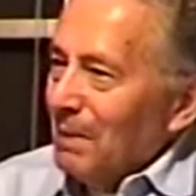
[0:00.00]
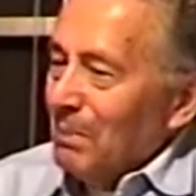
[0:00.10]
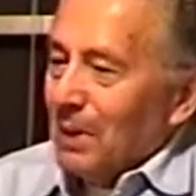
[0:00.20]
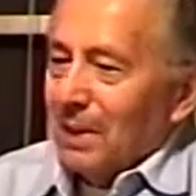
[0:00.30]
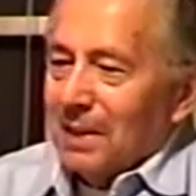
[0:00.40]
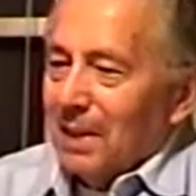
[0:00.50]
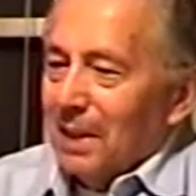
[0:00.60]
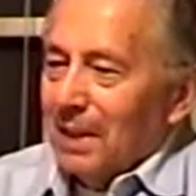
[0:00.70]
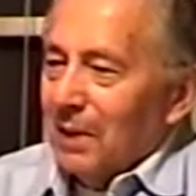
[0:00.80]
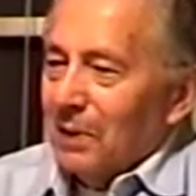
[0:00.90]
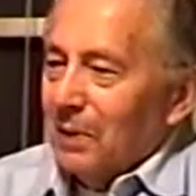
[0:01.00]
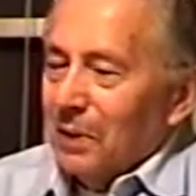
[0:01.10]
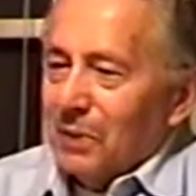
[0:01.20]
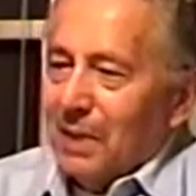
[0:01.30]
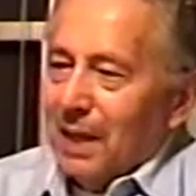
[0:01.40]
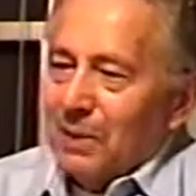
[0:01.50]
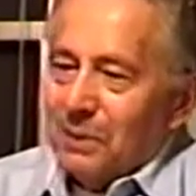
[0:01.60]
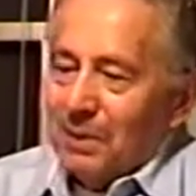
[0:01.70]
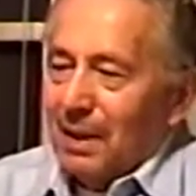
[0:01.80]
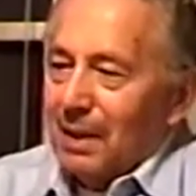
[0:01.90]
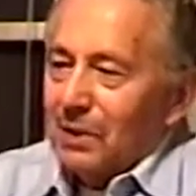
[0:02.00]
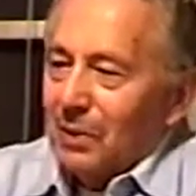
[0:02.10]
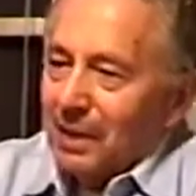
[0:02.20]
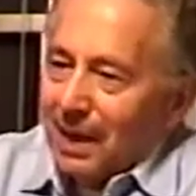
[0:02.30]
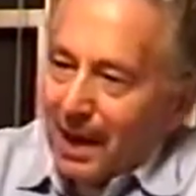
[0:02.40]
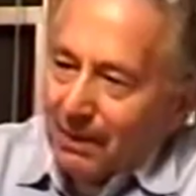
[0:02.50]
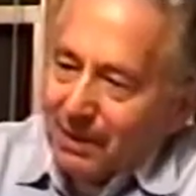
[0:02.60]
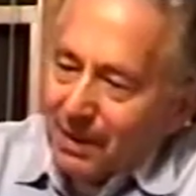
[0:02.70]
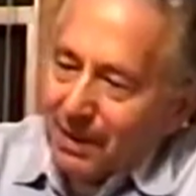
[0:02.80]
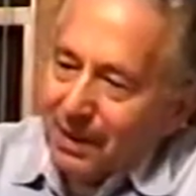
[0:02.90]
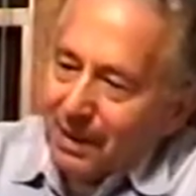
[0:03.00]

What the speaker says: because in those days you didn't have the